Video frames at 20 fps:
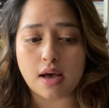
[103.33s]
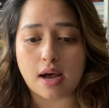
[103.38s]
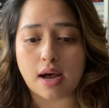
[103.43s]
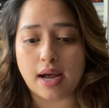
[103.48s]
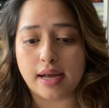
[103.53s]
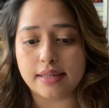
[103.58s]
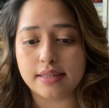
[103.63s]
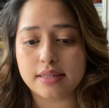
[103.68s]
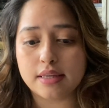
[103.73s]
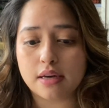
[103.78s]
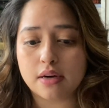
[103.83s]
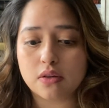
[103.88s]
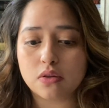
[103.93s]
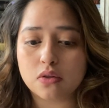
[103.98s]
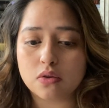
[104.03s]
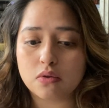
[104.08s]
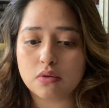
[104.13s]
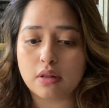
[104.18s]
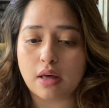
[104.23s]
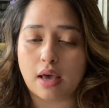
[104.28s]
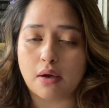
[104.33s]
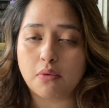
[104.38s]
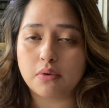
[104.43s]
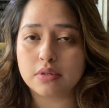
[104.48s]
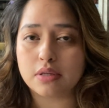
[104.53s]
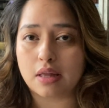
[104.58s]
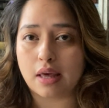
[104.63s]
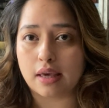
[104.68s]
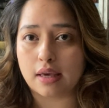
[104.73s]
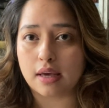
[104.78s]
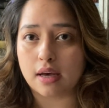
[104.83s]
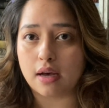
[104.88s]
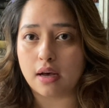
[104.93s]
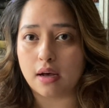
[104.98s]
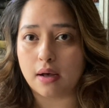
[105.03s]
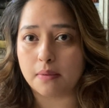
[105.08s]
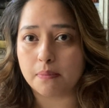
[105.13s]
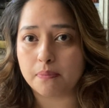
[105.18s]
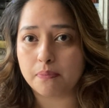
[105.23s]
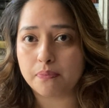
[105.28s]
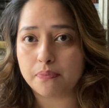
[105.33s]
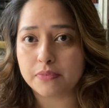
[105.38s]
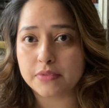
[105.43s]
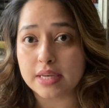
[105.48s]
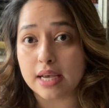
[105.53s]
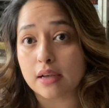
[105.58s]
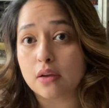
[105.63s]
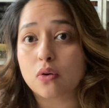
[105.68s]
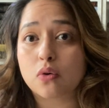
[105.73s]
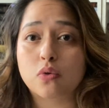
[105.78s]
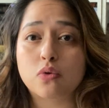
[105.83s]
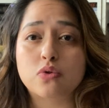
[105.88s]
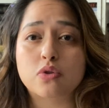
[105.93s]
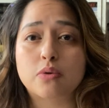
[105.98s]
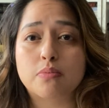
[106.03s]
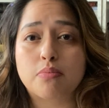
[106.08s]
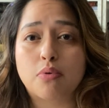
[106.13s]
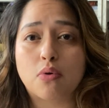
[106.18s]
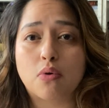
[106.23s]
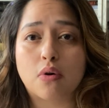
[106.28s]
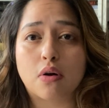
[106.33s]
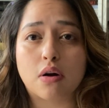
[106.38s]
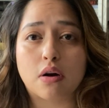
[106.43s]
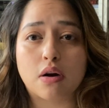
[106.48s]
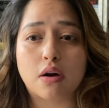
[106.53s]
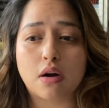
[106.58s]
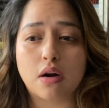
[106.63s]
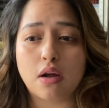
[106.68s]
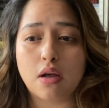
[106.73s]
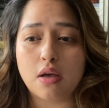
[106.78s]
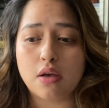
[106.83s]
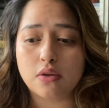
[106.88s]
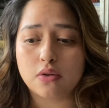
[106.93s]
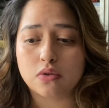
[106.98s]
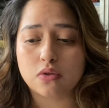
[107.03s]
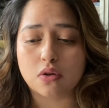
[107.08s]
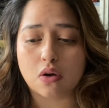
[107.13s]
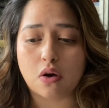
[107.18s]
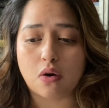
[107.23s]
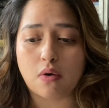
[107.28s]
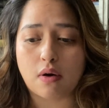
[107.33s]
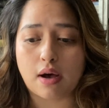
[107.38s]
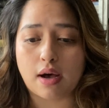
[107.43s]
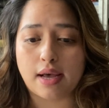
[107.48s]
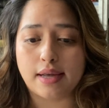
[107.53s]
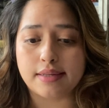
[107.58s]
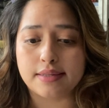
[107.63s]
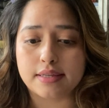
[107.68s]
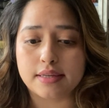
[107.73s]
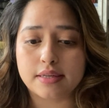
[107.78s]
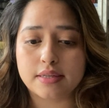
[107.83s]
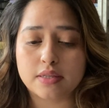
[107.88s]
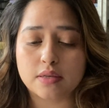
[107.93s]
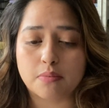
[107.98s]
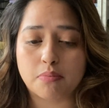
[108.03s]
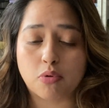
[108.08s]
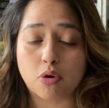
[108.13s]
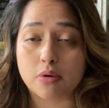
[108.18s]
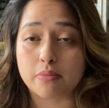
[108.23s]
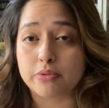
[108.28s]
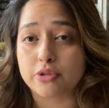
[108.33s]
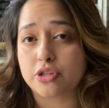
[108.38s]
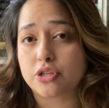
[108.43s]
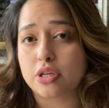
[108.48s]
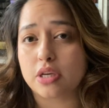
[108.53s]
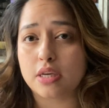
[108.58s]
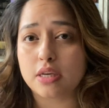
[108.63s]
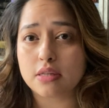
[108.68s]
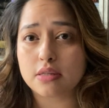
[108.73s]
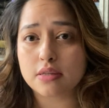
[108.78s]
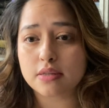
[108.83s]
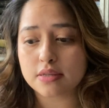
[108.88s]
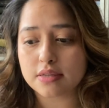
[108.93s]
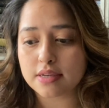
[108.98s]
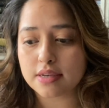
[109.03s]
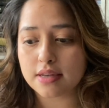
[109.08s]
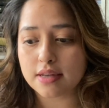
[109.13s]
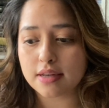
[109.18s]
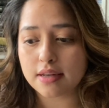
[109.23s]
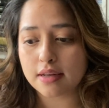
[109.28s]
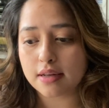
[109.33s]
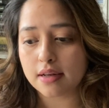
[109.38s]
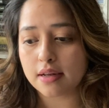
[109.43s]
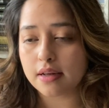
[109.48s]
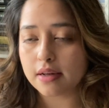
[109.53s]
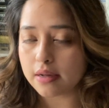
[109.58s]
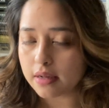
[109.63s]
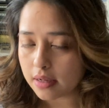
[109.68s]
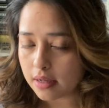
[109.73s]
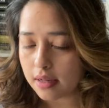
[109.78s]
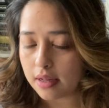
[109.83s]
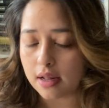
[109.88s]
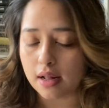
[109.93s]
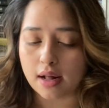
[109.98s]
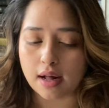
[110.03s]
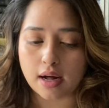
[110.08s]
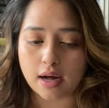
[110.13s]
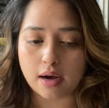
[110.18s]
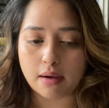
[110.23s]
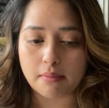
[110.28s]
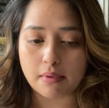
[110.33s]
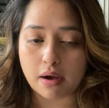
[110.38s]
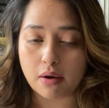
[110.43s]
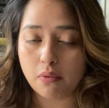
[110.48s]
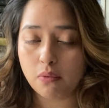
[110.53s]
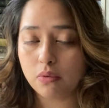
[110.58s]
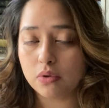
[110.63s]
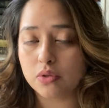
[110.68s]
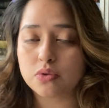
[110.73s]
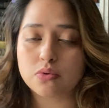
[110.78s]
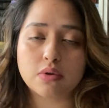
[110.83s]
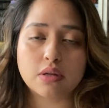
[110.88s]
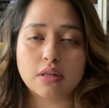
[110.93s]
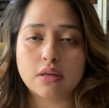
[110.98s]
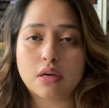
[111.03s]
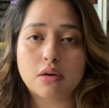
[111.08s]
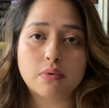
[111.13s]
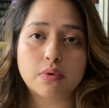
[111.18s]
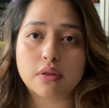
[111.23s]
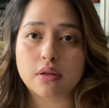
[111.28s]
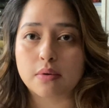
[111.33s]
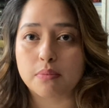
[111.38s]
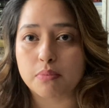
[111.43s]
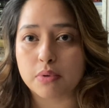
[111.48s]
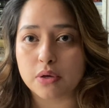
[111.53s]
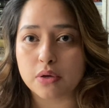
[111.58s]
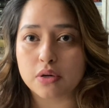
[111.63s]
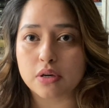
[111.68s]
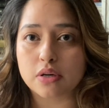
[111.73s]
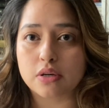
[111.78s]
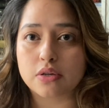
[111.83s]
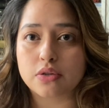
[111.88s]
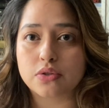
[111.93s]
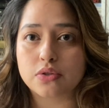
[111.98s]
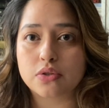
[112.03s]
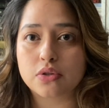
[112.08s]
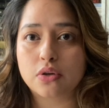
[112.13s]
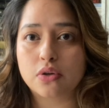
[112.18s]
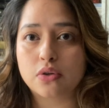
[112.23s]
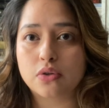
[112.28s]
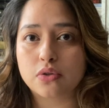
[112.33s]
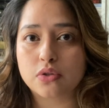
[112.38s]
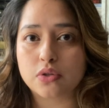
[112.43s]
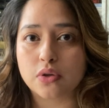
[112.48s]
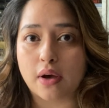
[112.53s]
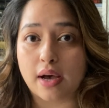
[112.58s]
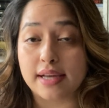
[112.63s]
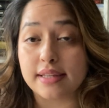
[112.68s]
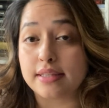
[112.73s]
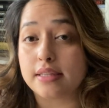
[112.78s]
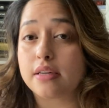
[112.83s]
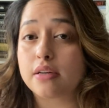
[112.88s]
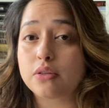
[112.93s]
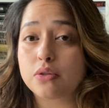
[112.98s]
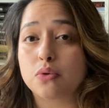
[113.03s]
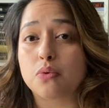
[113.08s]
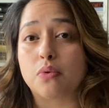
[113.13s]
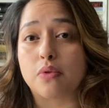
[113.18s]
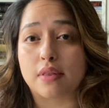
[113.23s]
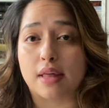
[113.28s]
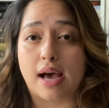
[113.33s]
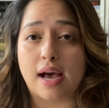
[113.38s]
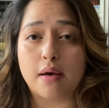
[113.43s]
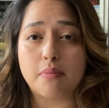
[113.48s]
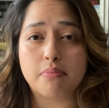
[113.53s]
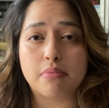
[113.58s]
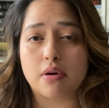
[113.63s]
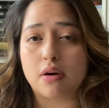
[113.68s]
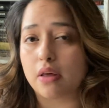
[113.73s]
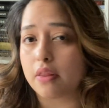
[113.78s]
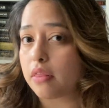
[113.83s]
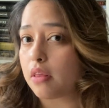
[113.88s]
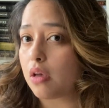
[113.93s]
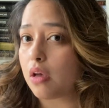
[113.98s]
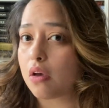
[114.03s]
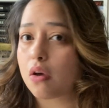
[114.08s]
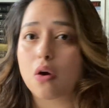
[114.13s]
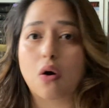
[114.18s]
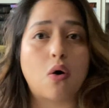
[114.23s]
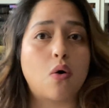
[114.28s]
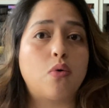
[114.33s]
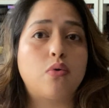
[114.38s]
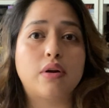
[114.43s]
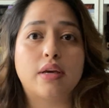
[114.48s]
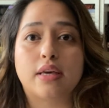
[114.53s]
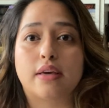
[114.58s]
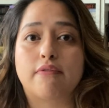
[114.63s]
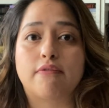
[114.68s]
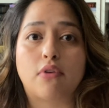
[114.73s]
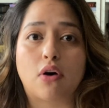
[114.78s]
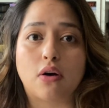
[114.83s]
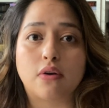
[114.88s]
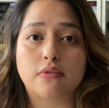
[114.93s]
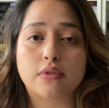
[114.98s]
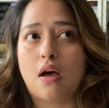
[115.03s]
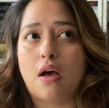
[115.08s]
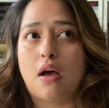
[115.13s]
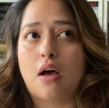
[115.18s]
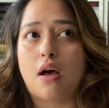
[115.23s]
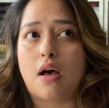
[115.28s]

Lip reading: I was like technical support. So I did support machines. I was really good with computers. So I did do that, but nothing coding involved.